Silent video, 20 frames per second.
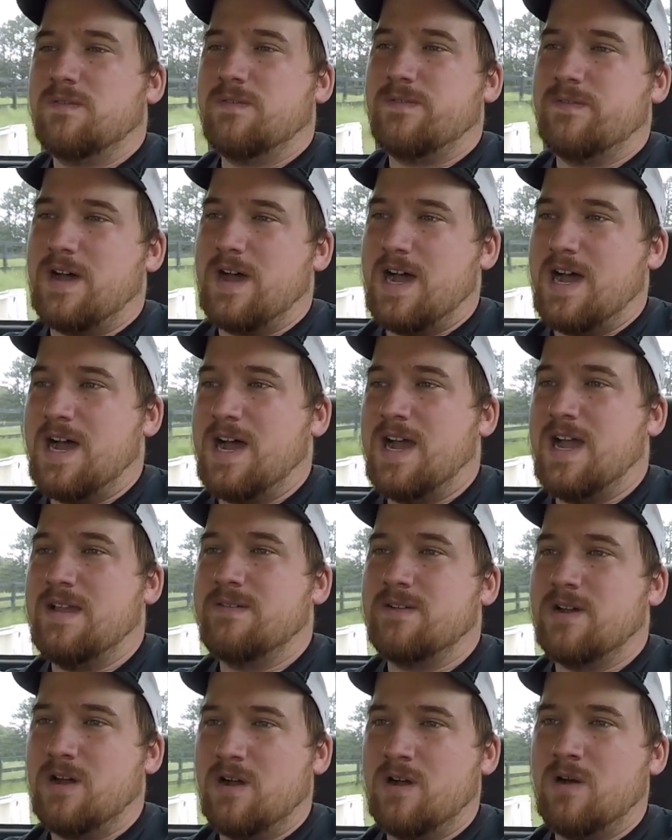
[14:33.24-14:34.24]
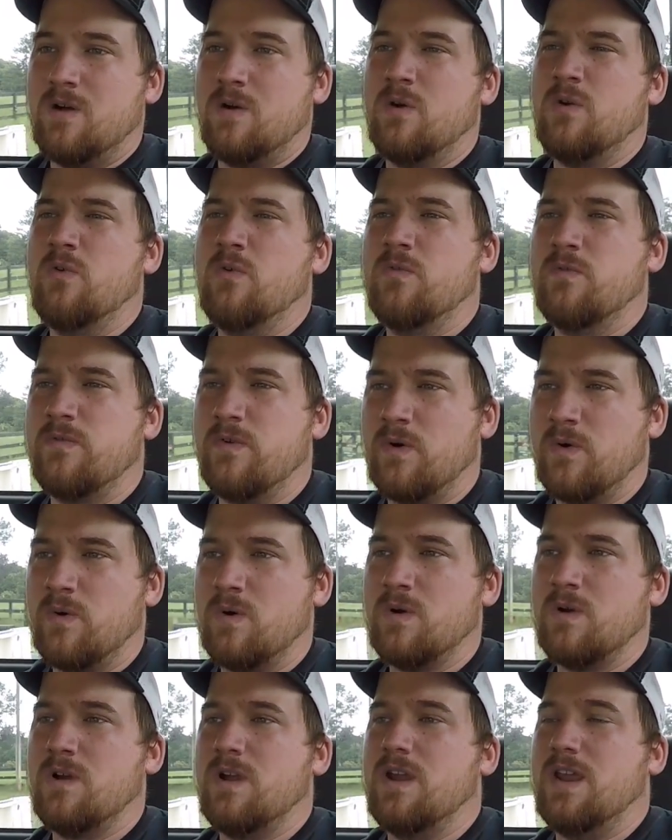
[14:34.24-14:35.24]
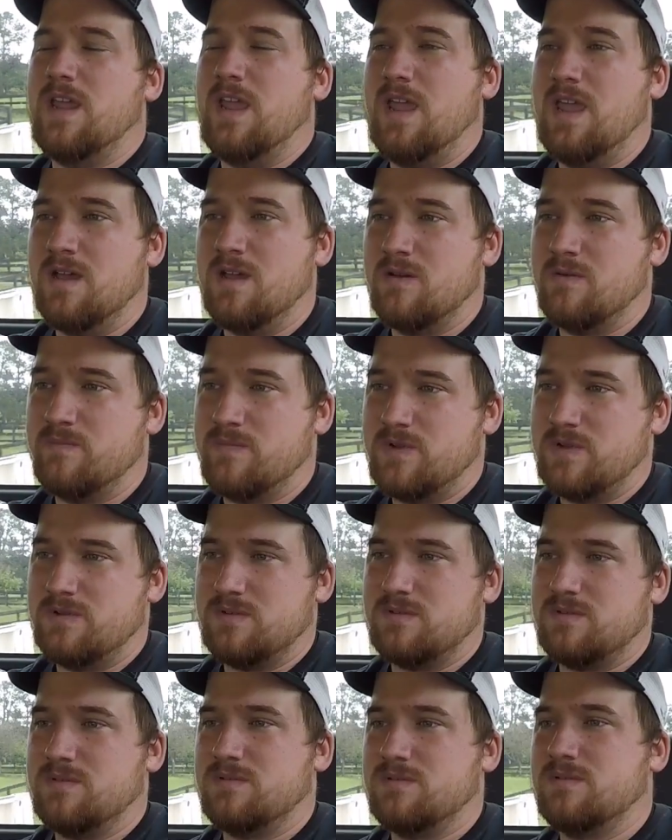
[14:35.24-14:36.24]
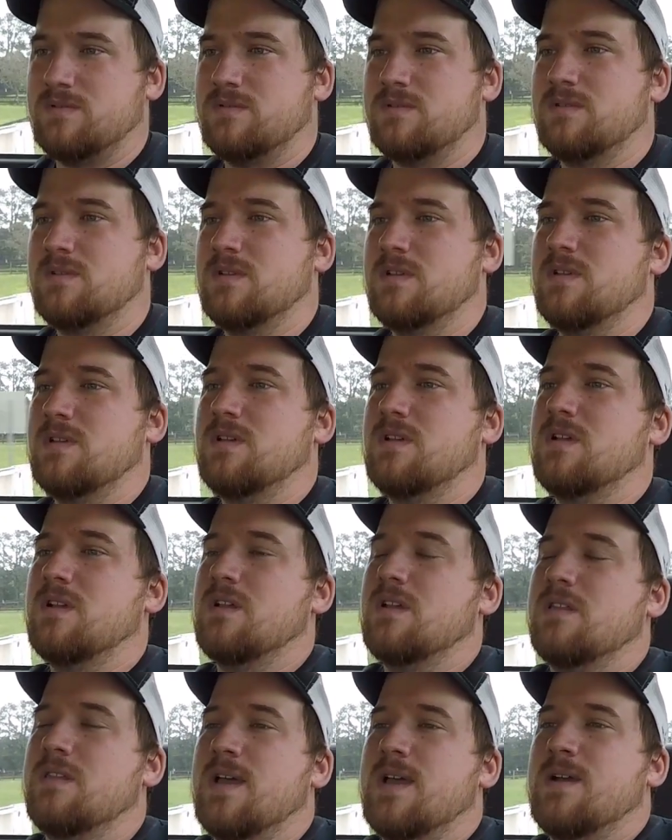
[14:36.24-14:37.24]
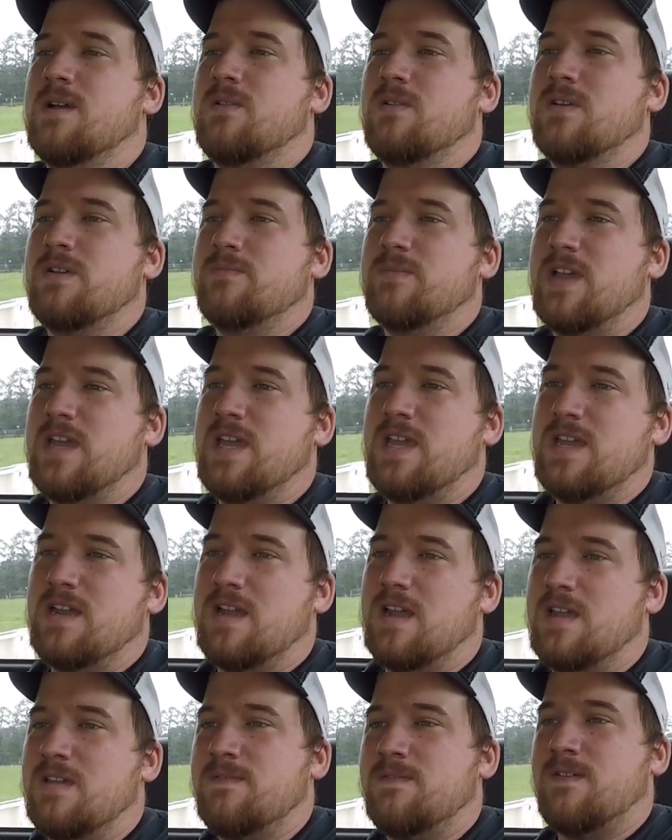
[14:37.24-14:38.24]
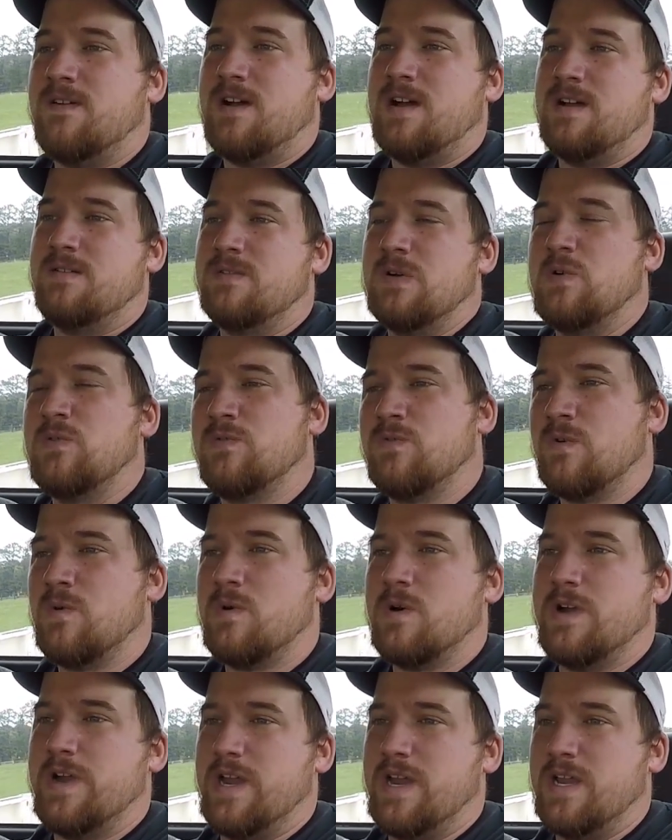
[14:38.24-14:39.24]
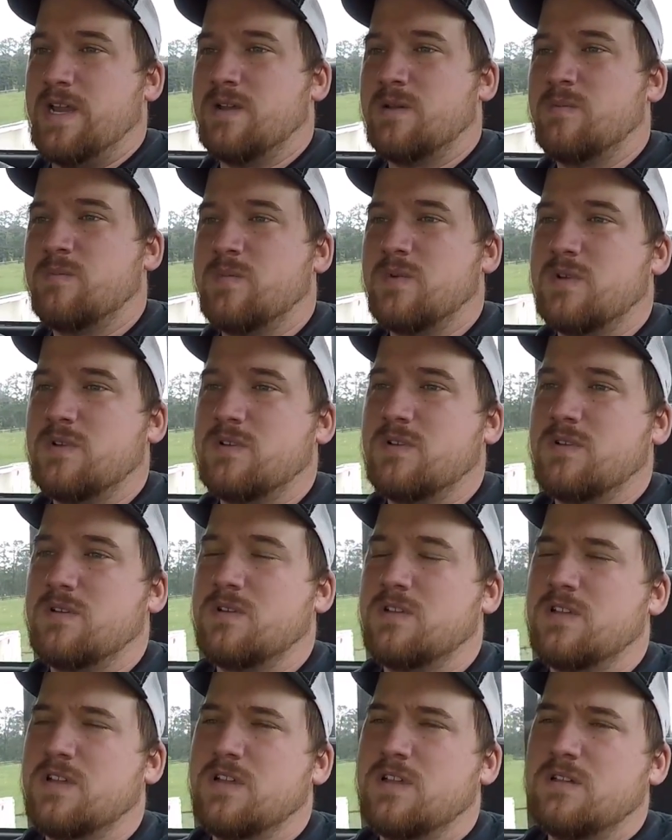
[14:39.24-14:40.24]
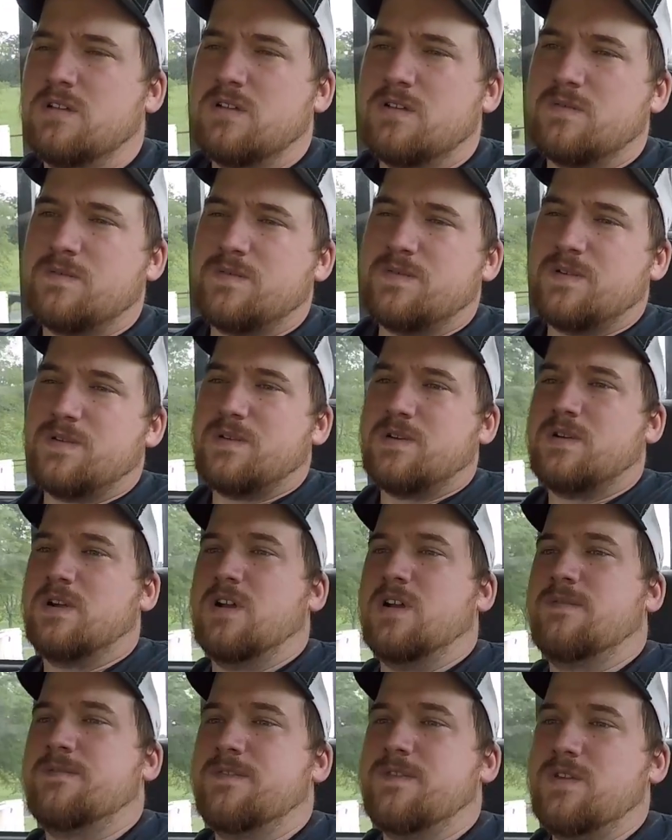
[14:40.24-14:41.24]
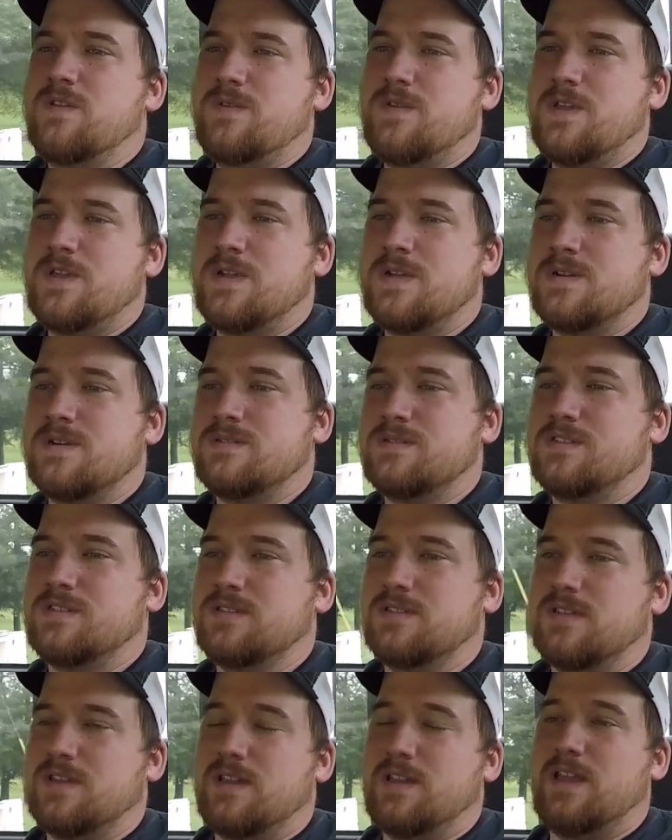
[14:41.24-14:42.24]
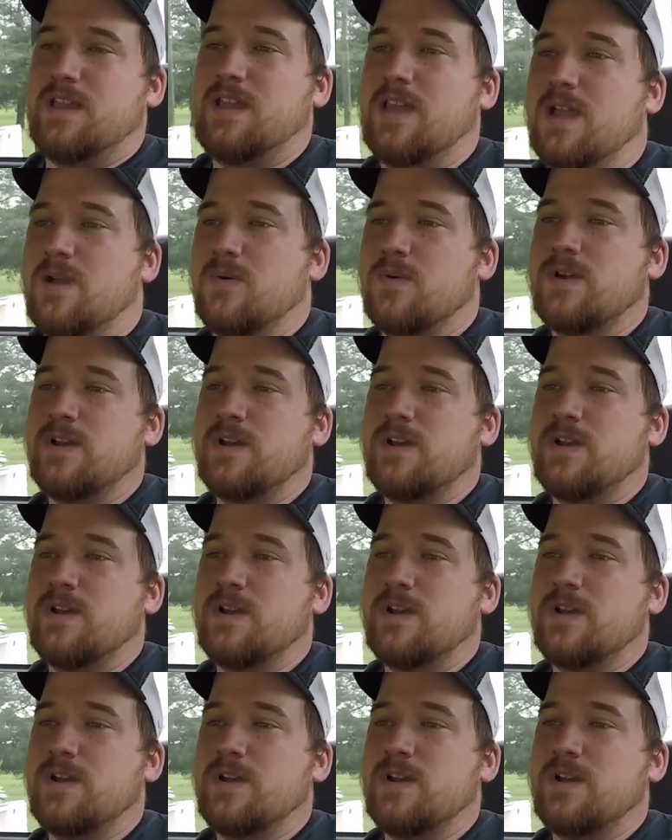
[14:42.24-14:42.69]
504M. They only made a 504M for a few years, and they got